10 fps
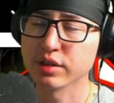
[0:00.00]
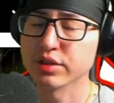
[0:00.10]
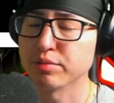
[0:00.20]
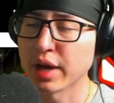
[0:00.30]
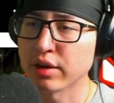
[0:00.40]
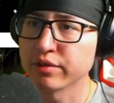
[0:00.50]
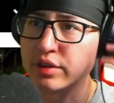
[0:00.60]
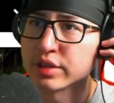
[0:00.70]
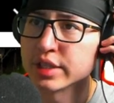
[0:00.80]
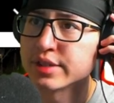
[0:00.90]

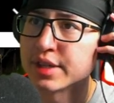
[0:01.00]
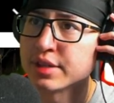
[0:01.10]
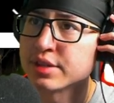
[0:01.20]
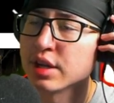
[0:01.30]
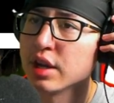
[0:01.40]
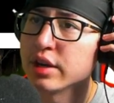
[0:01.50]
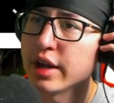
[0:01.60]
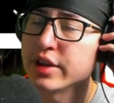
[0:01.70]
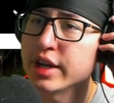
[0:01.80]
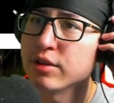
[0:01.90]
Battlefield in this sense. Now,
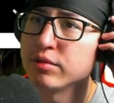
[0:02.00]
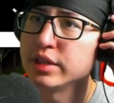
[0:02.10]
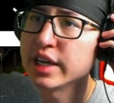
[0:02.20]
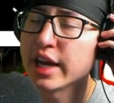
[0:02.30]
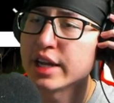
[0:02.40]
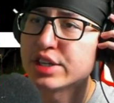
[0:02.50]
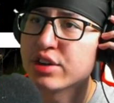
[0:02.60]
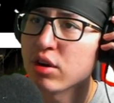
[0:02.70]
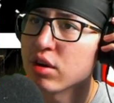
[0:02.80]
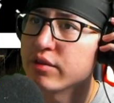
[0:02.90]
you can't really edge
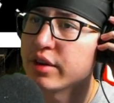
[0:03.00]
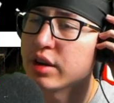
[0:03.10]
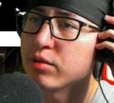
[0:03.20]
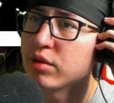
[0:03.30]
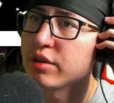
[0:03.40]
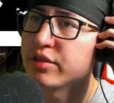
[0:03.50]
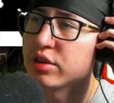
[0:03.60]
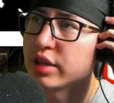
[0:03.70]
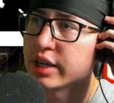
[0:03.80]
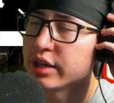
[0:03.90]
guard very well if you're
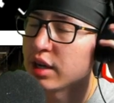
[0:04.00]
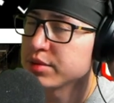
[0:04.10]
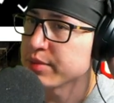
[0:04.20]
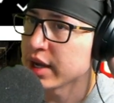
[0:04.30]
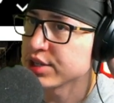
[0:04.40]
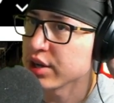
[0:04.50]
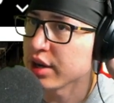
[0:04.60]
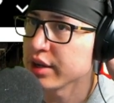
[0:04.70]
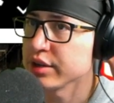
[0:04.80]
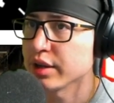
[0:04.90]
like an up smash
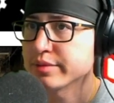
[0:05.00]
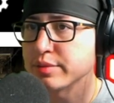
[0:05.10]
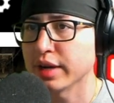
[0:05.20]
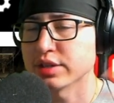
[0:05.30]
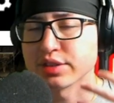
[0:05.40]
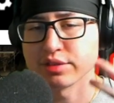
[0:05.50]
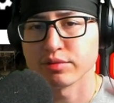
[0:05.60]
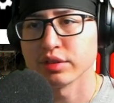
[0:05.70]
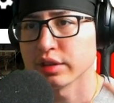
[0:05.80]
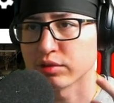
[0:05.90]
guy. Up smash isn't
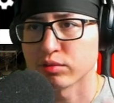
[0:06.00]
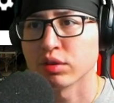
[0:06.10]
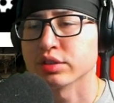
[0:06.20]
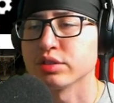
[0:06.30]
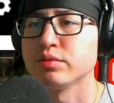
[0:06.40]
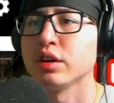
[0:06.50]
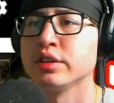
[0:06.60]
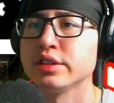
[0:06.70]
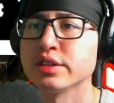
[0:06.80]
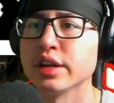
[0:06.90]
really going to work too well in
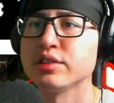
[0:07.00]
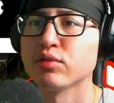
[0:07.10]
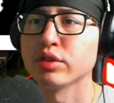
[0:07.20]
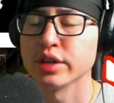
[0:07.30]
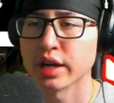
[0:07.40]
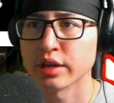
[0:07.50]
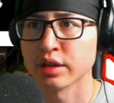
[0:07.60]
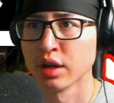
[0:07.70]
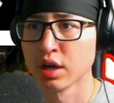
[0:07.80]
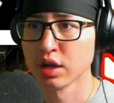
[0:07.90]
this stage for you.
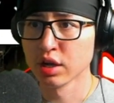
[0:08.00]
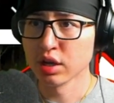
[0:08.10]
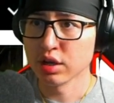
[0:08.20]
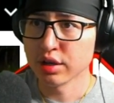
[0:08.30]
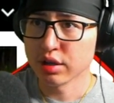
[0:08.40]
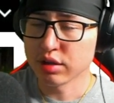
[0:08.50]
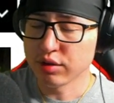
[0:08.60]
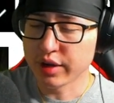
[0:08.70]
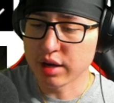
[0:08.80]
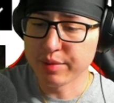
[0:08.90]

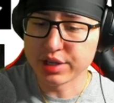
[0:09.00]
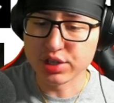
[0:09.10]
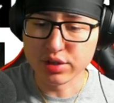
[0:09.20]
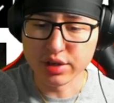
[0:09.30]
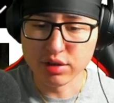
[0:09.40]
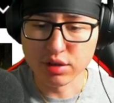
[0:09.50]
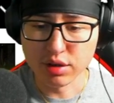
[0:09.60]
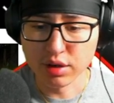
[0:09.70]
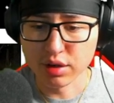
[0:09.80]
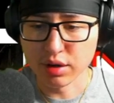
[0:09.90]
You gotta make sure
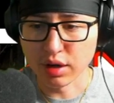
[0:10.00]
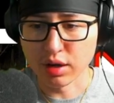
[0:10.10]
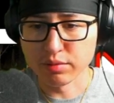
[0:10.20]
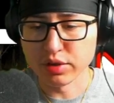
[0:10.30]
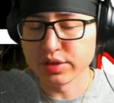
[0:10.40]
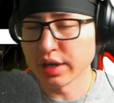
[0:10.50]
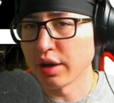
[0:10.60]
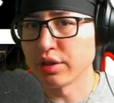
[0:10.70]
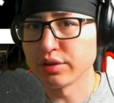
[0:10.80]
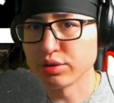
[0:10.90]
you're using
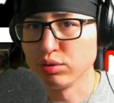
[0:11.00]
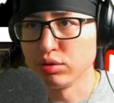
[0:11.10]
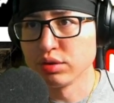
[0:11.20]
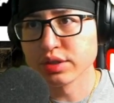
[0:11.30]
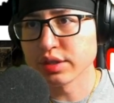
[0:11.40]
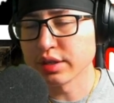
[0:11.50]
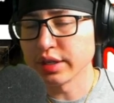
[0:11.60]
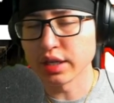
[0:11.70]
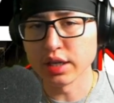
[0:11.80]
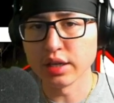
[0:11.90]
other tools,
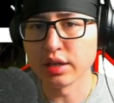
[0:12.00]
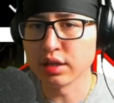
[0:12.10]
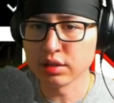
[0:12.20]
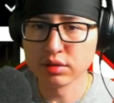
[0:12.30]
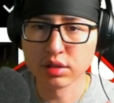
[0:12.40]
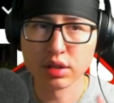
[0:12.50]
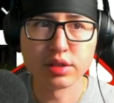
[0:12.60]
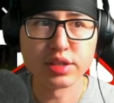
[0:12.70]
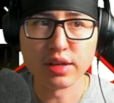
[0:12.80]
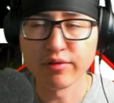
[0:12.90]
Nikita,
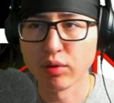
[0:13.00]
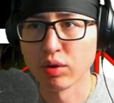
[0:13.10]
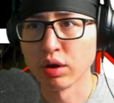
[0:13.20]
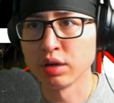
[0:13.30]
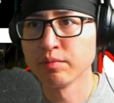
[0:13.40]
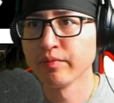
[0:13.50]
C4,